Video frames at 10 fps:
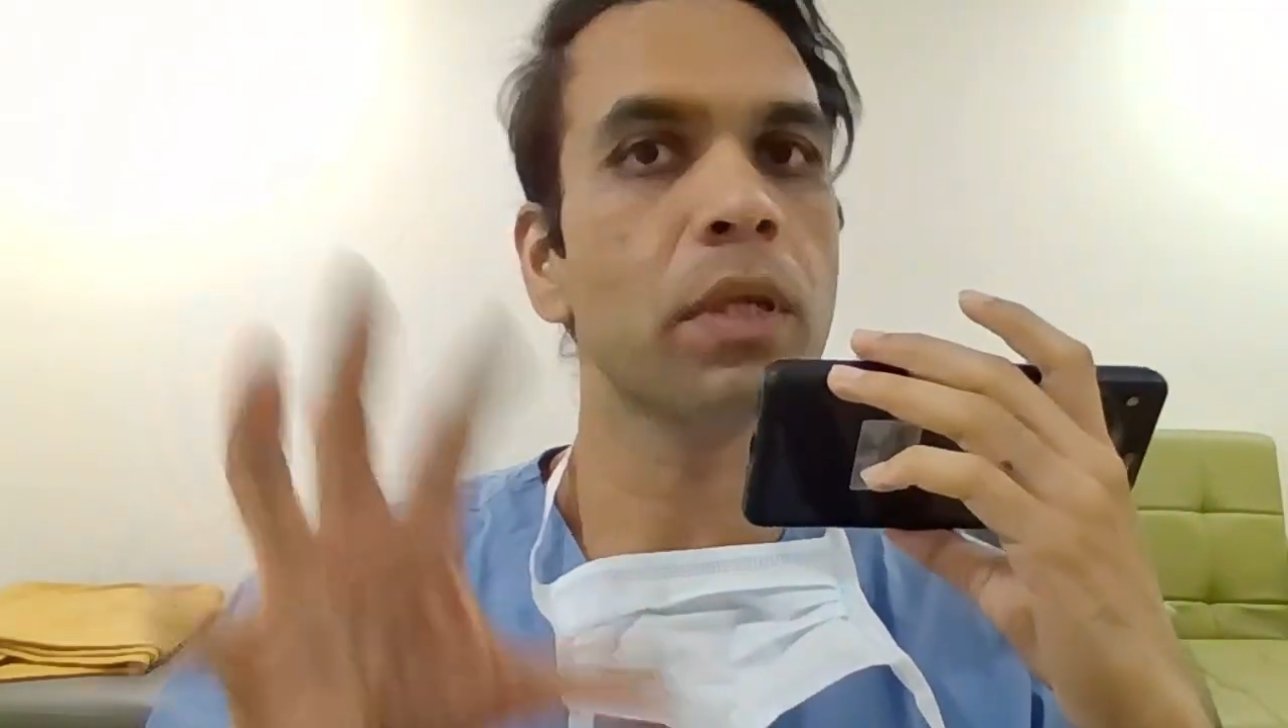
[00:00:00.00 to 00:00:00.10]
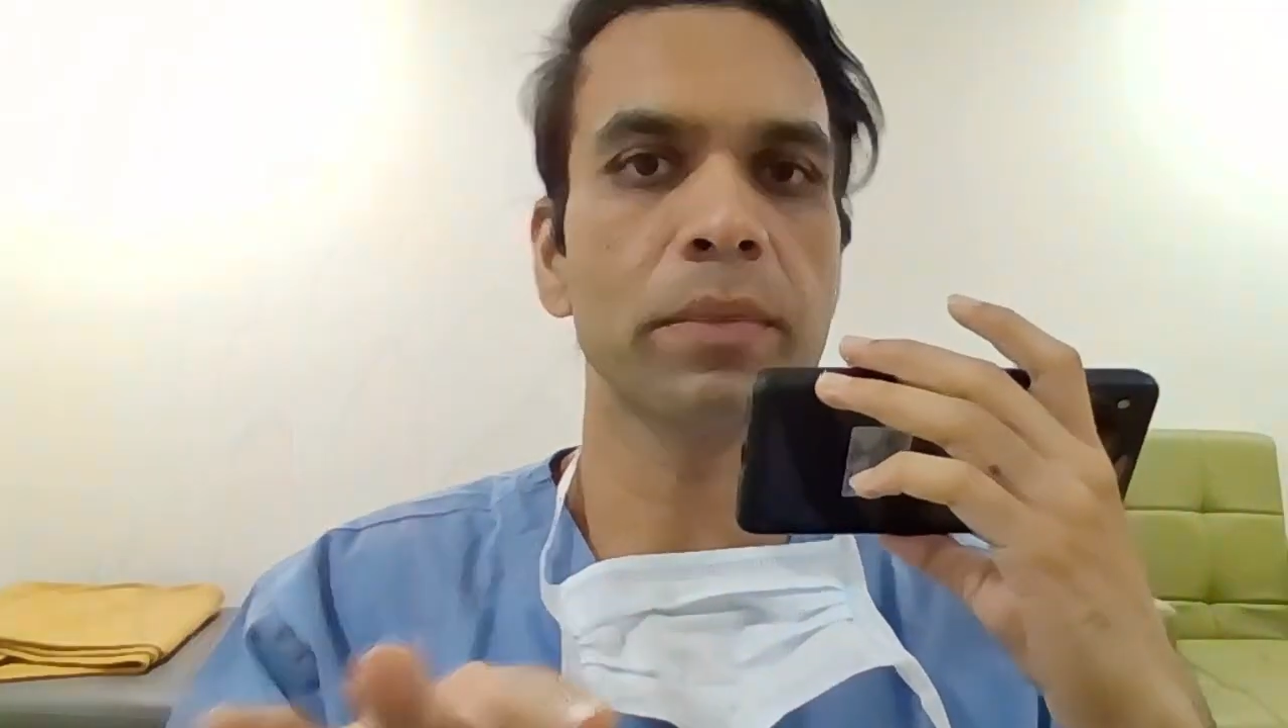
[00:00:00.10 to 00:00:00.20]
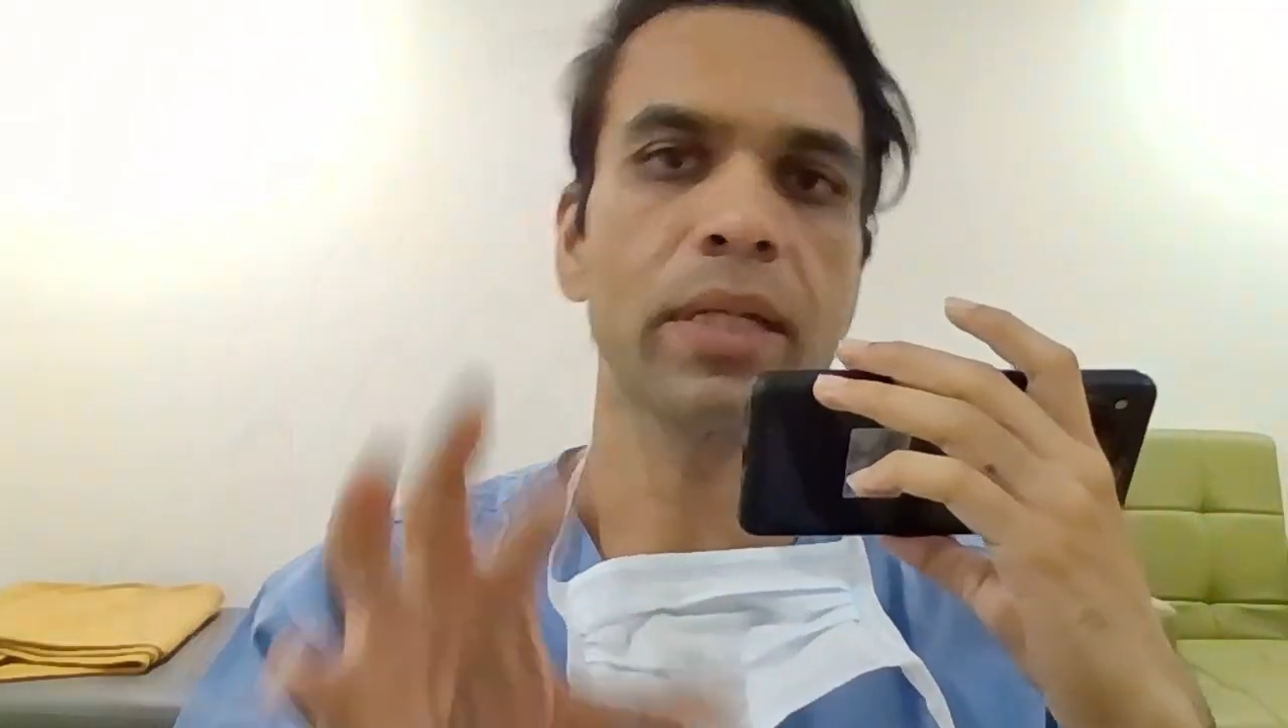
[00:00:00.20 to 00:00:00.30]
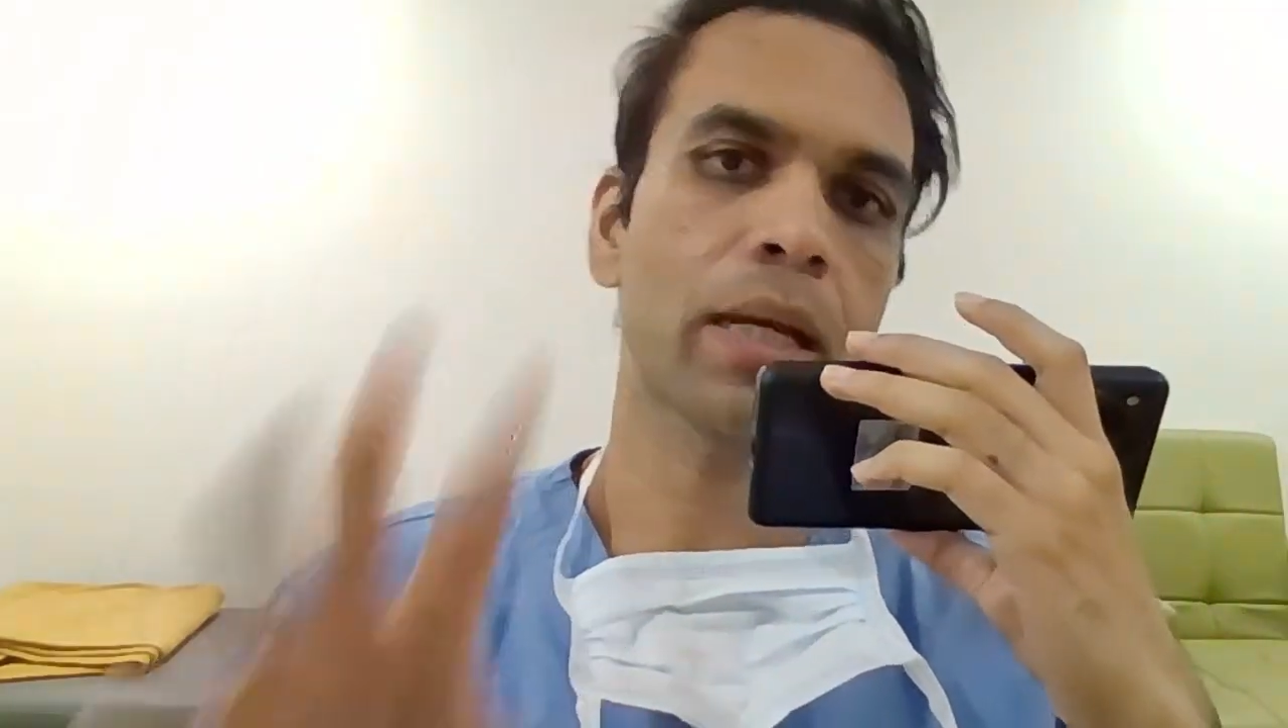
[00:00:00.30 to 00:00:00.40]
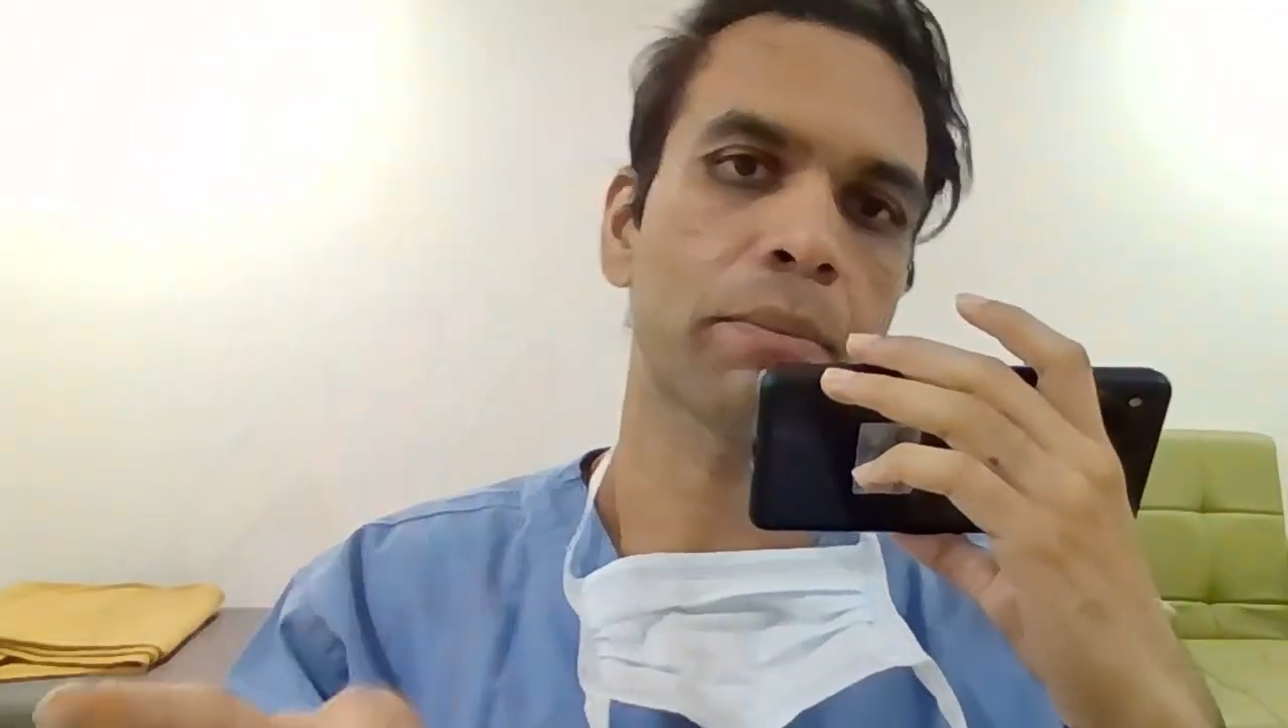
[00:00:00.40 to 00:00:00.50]

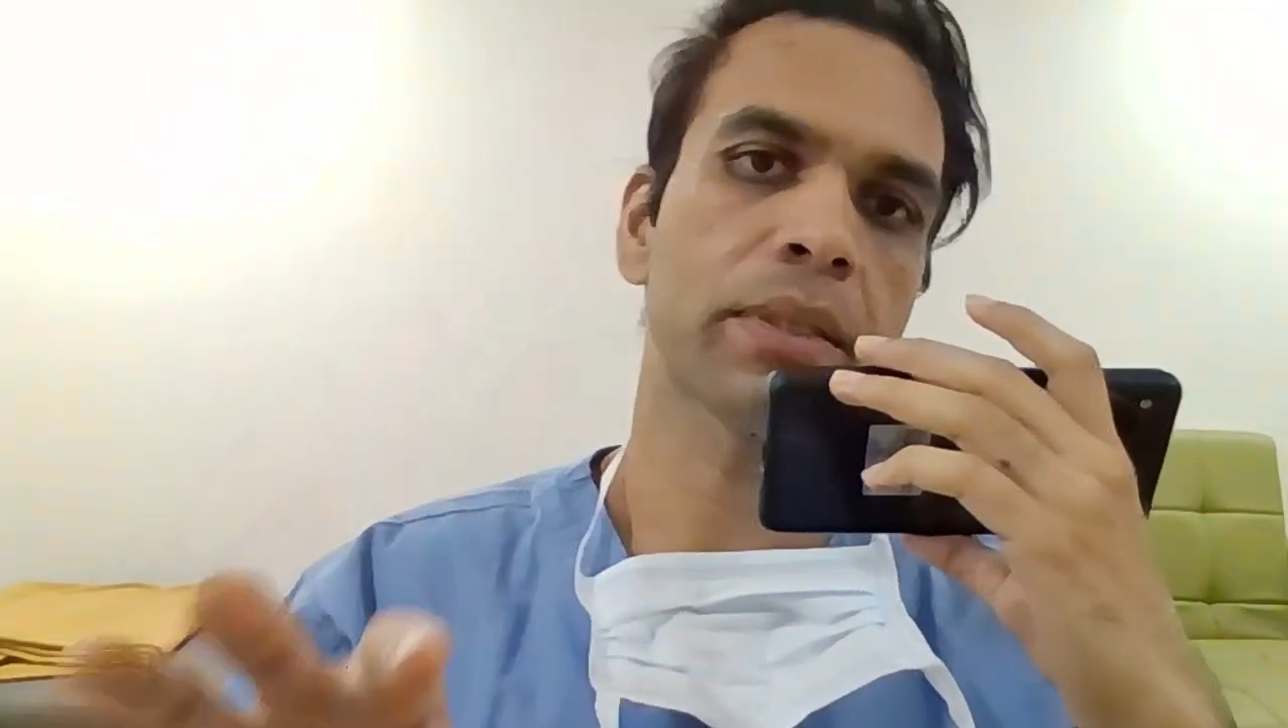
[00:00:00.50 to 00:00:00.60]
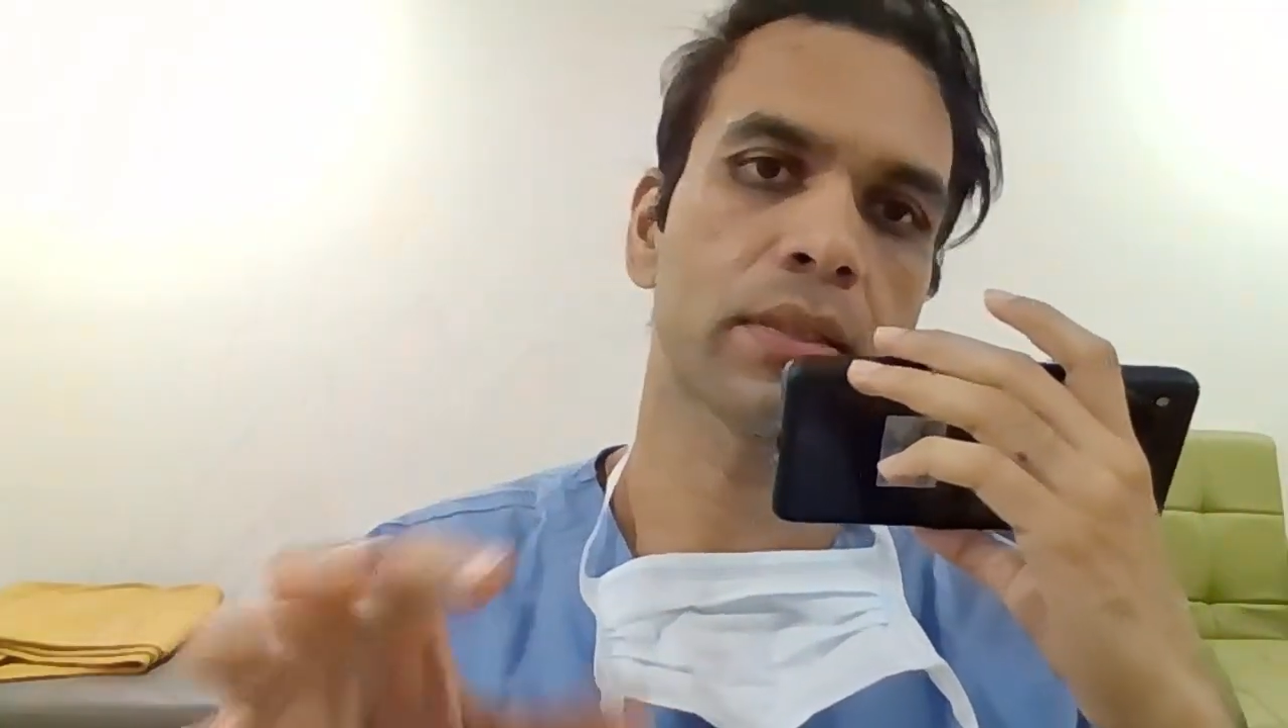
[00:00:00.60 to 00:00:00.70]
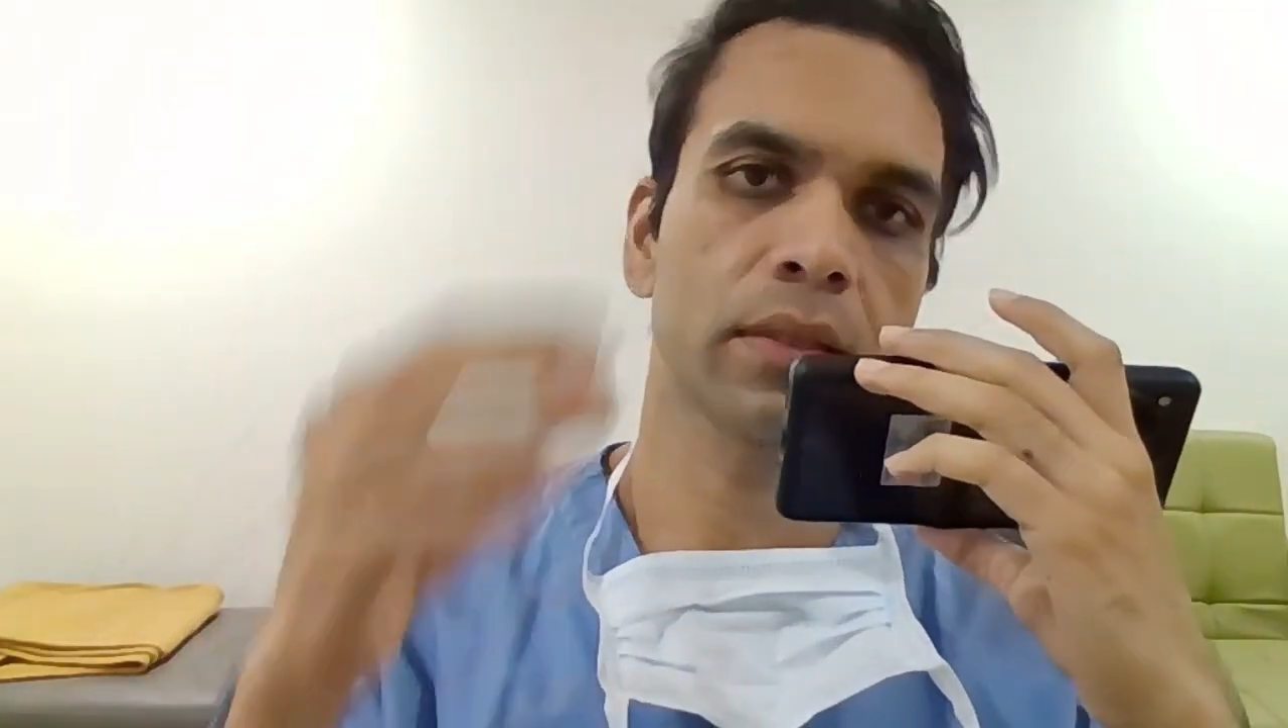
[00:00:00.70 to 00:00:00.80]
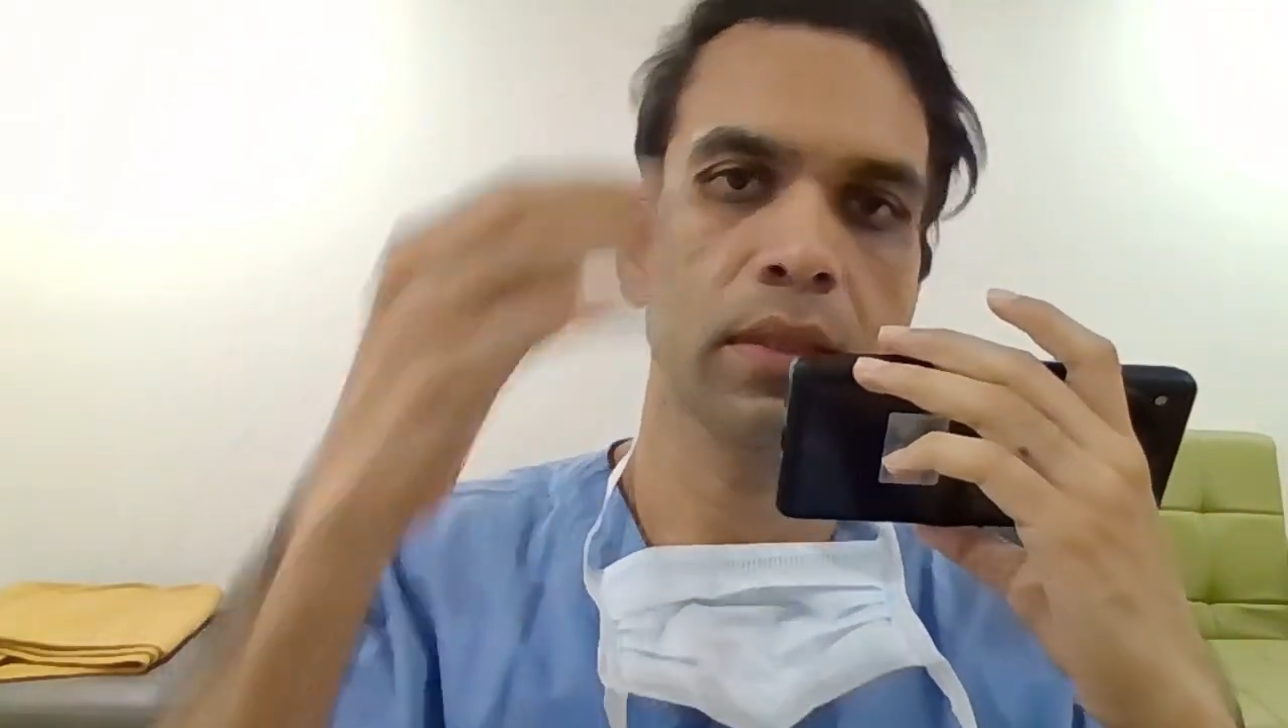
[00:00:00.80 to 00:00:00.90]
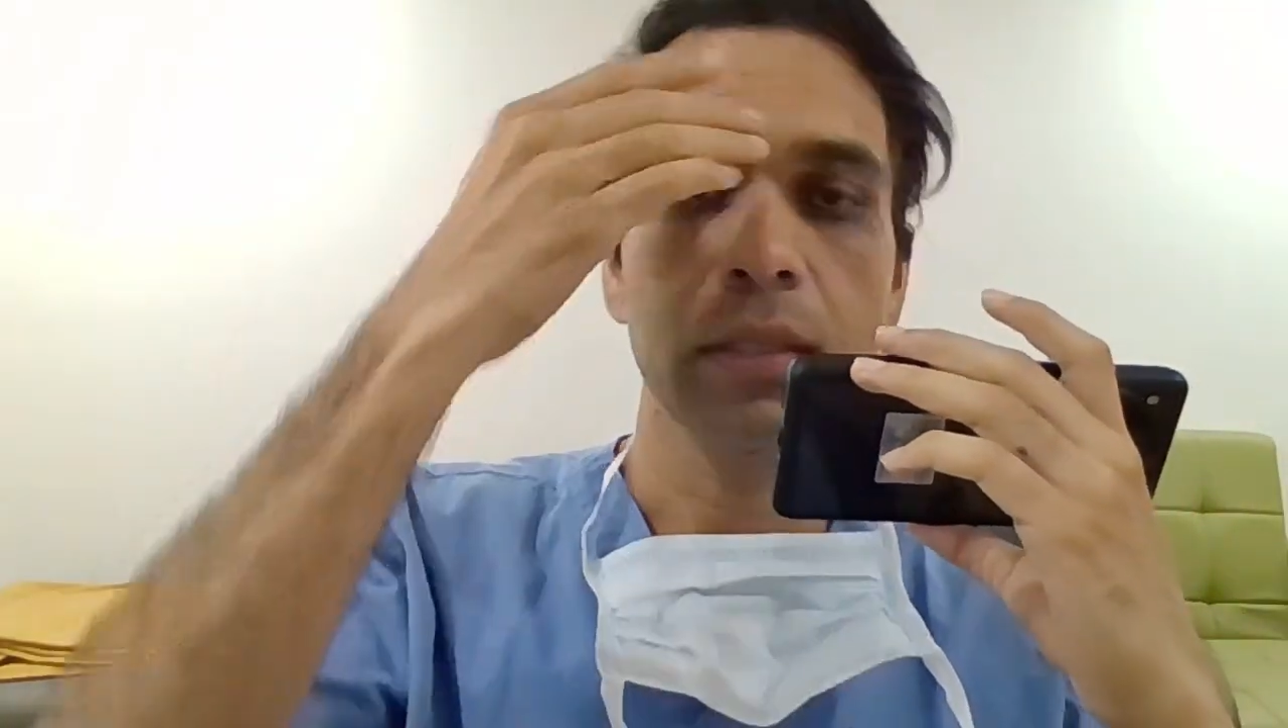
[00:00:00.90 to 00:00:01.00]
memory
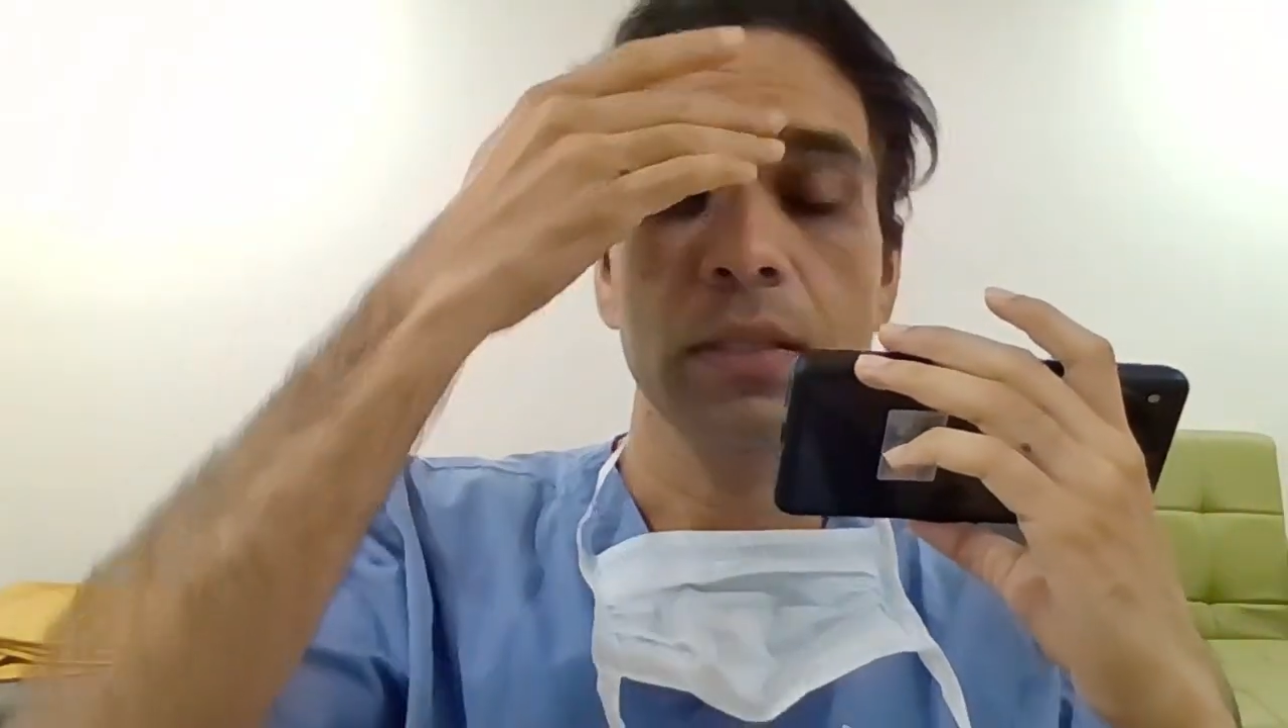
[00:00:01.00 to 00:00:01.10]
happens.